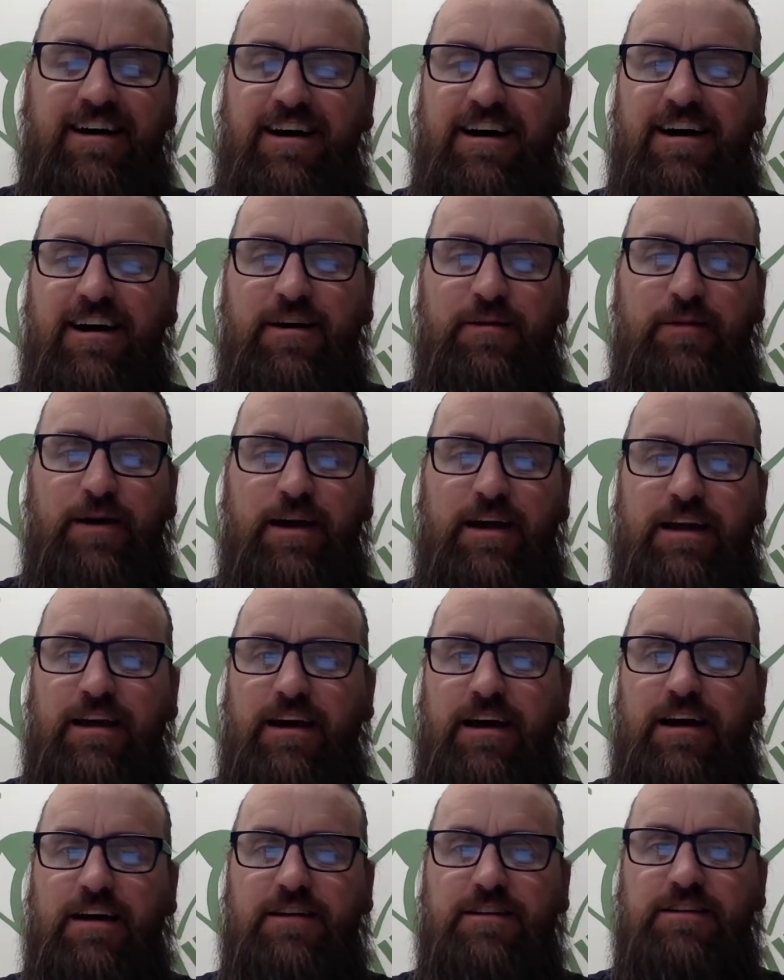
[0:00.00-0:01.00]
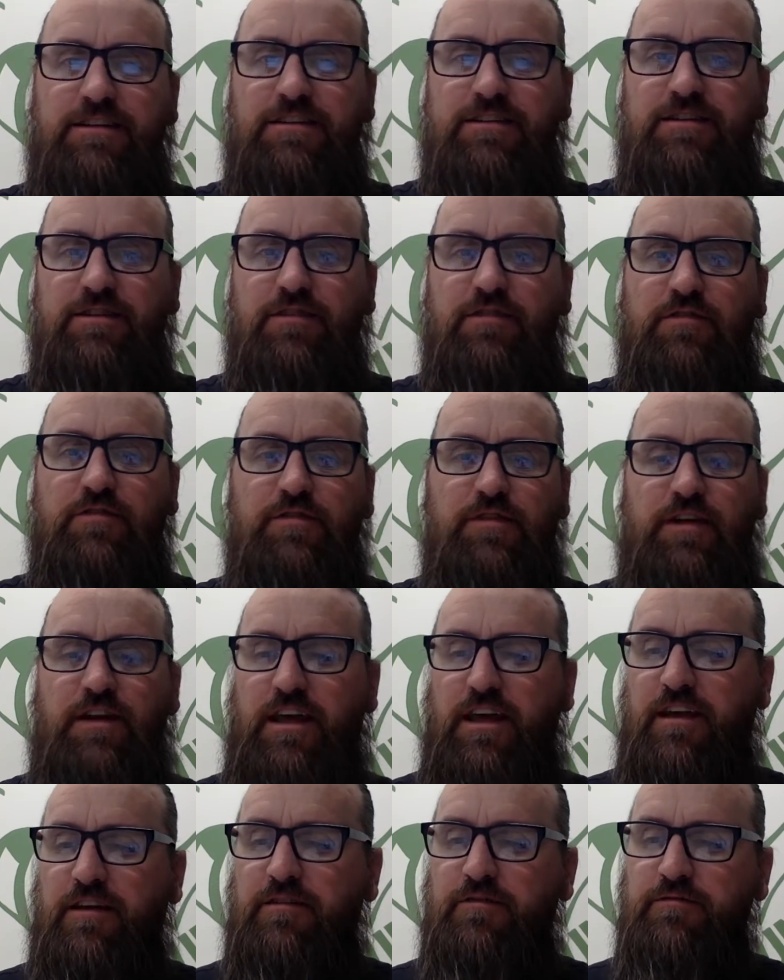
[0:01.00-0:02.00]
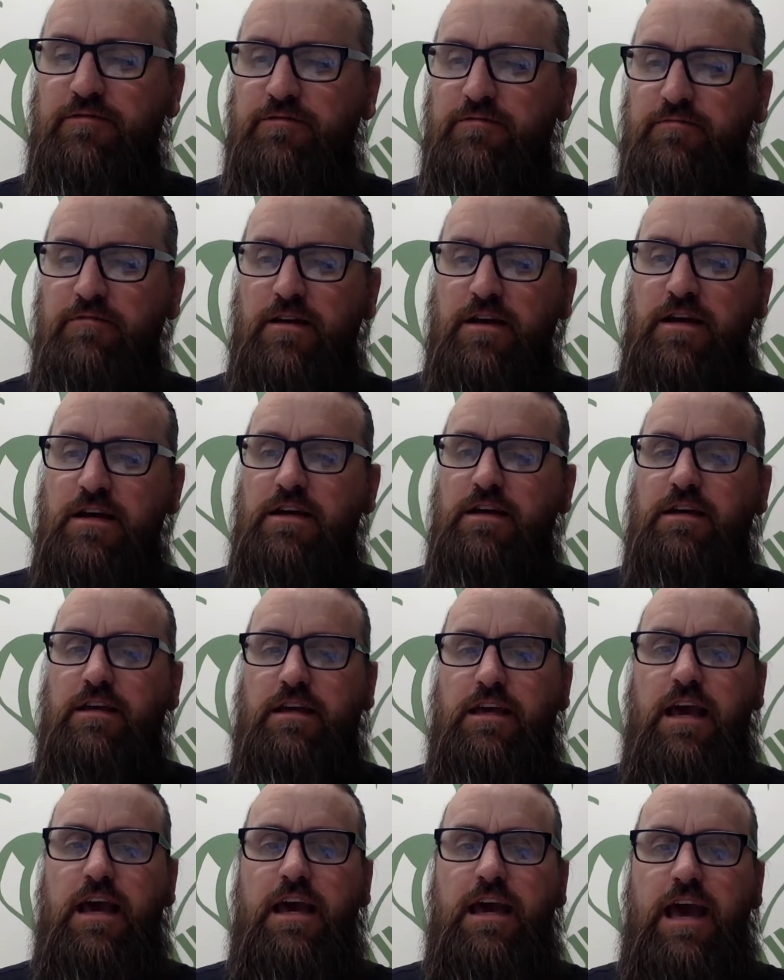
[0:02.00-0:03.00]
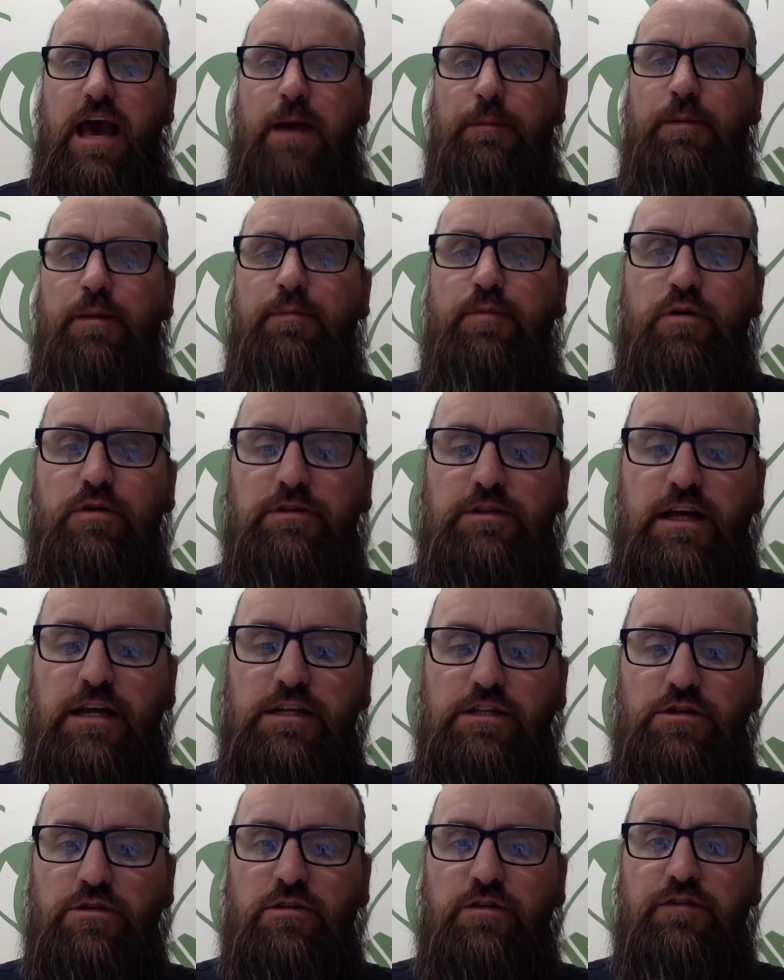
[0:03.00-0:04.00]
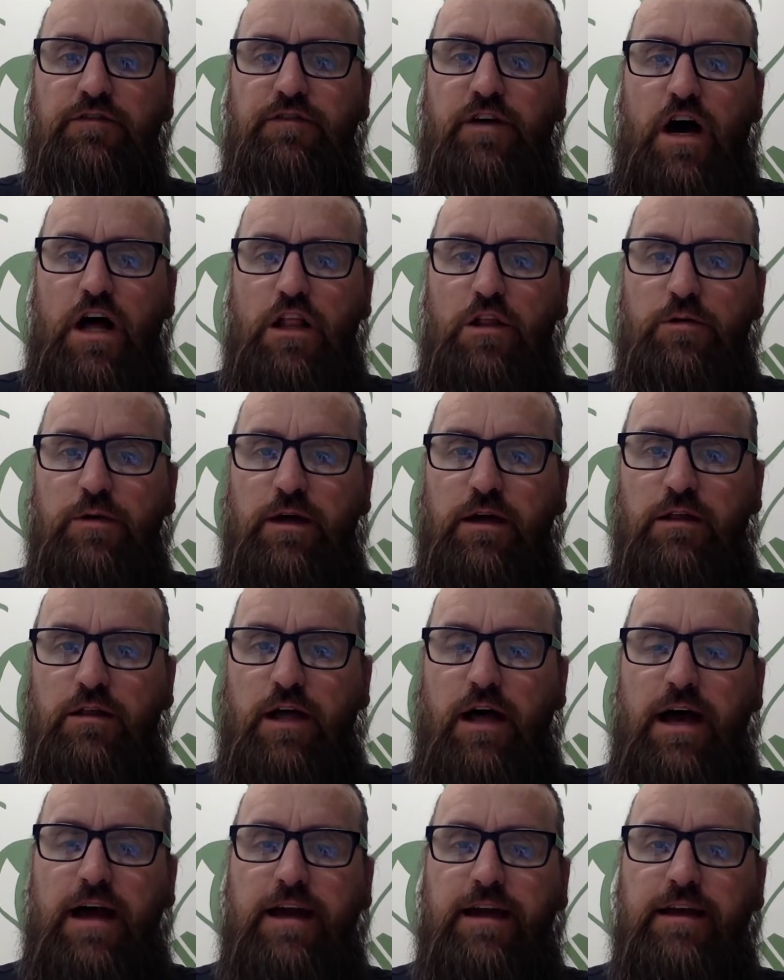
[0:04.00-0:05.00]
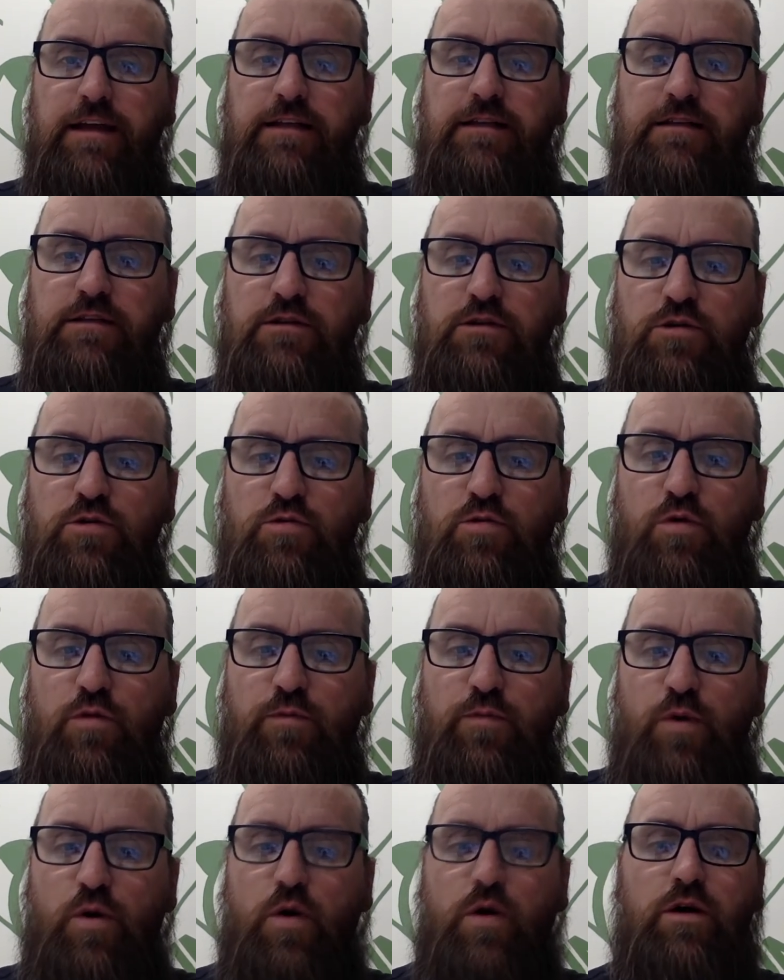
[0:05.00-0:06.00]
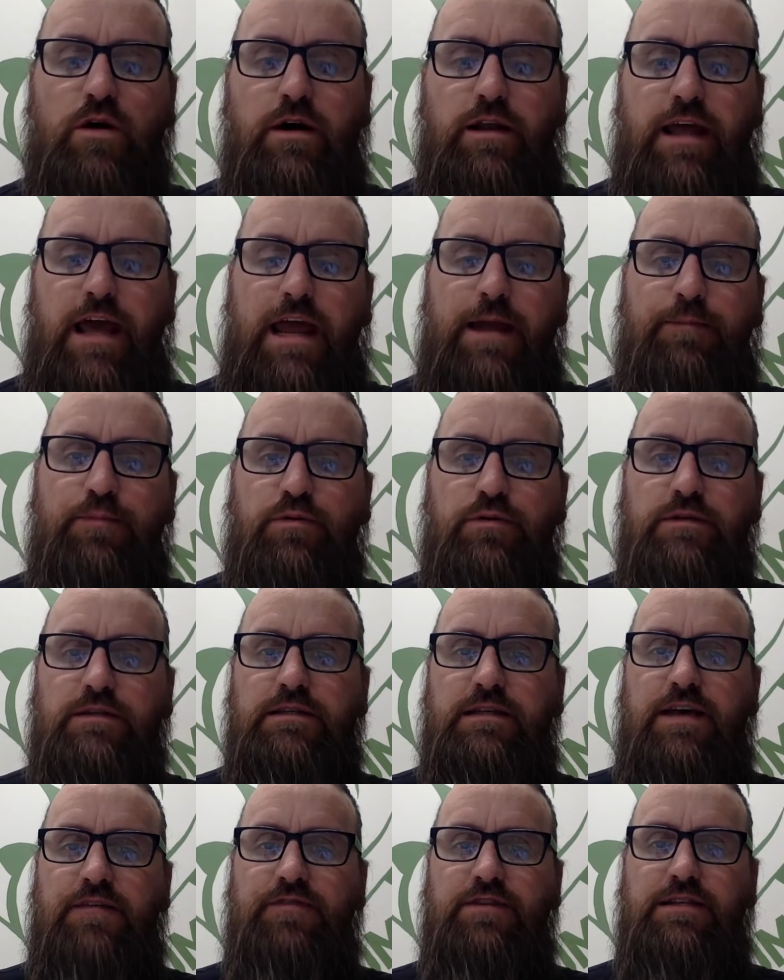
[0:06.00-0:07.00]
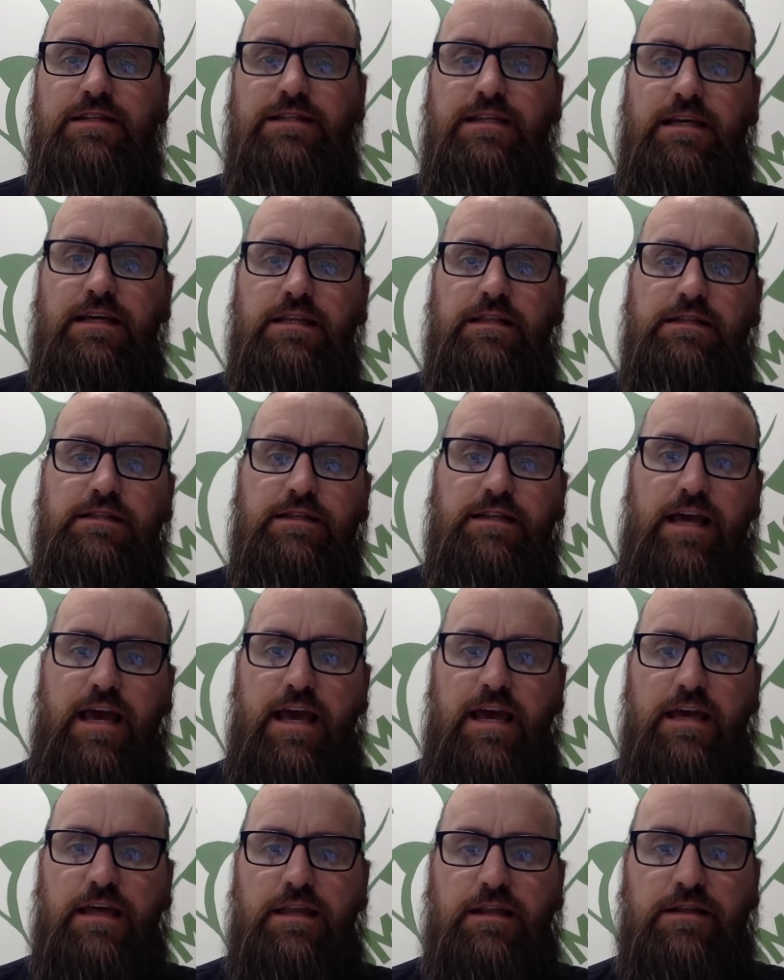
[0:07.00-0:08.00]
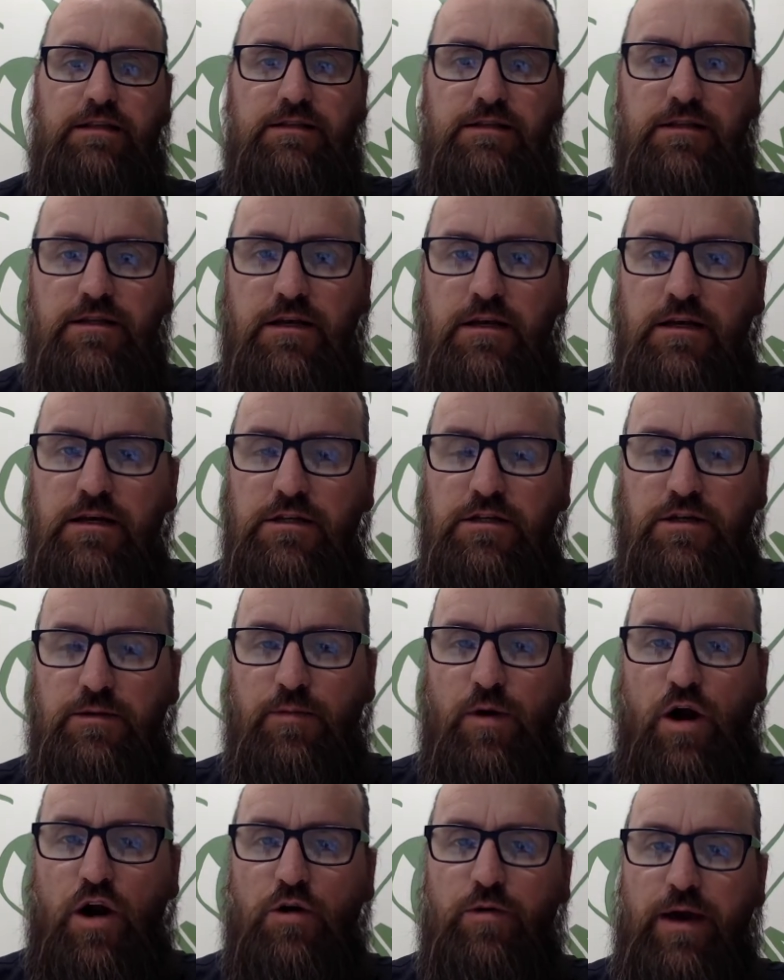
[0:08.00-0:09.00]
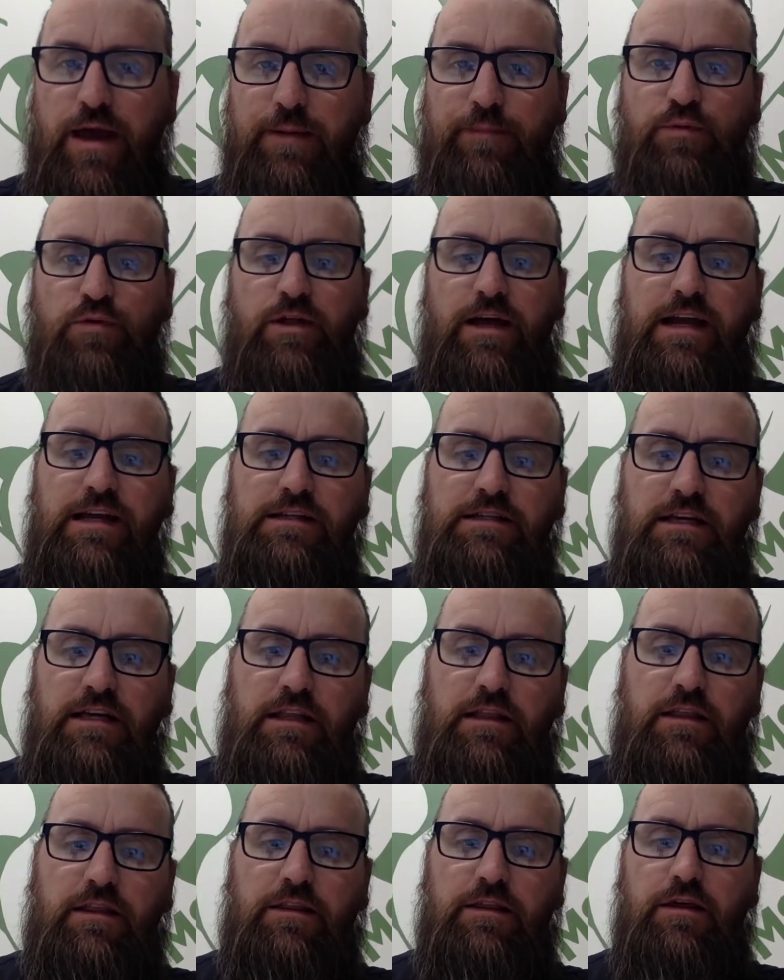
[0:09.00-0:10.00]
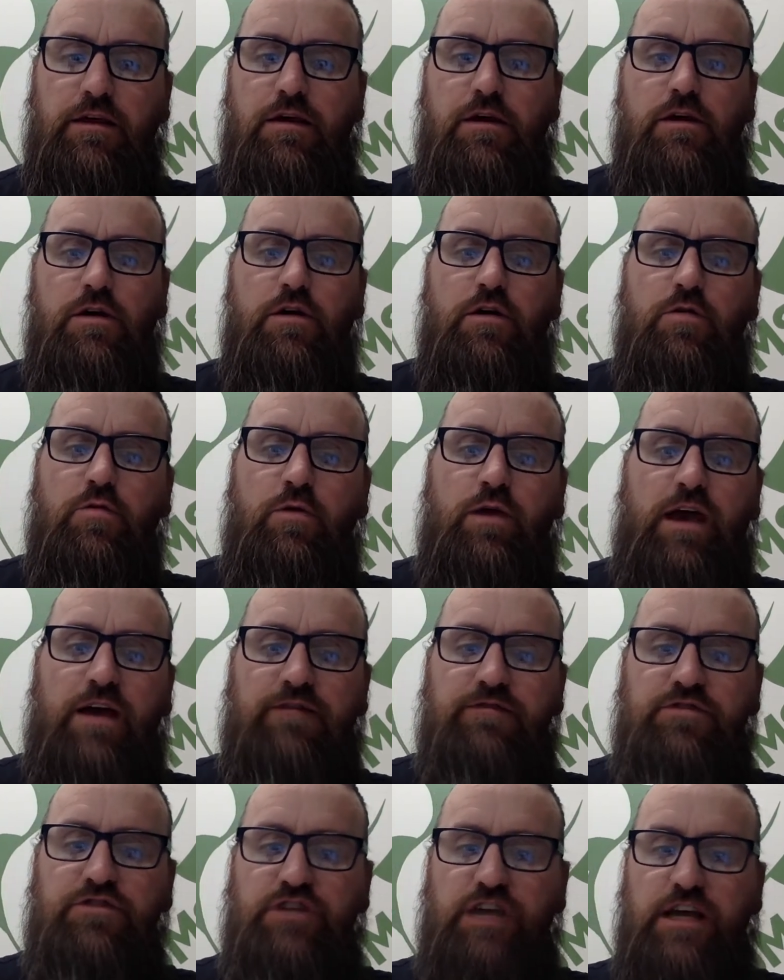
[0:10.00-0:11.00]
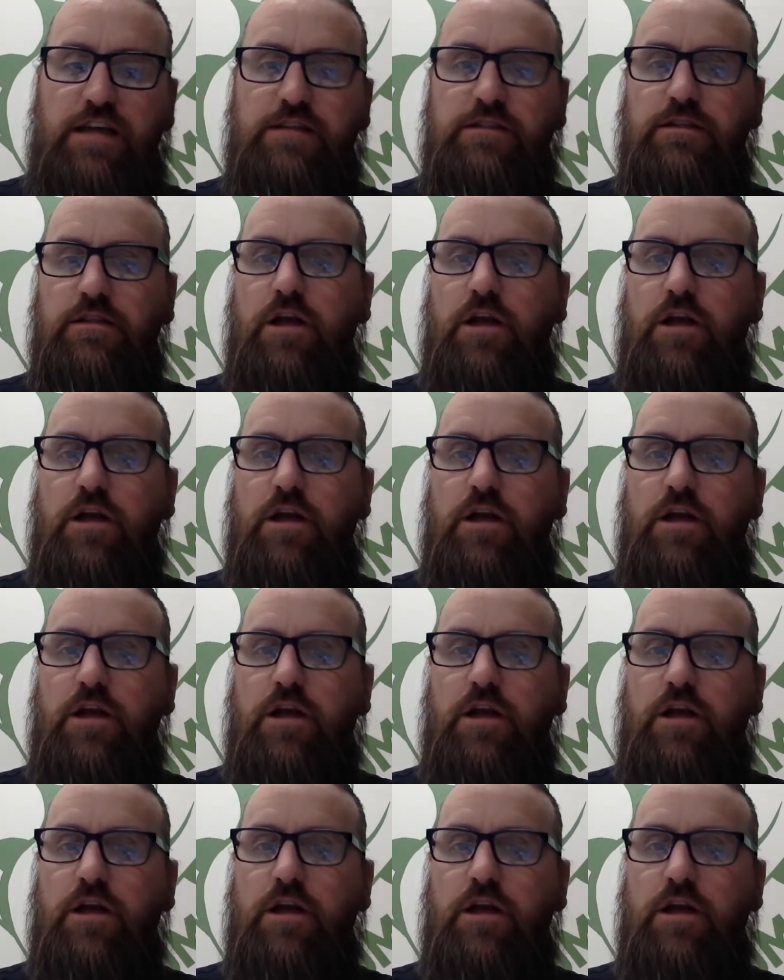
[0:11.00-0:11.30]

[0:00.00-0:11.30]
oh my gosh, so funny. Okay, happy birthday to the following Lions who were born on April 17th today and tomorrow, April 18th. We have Jace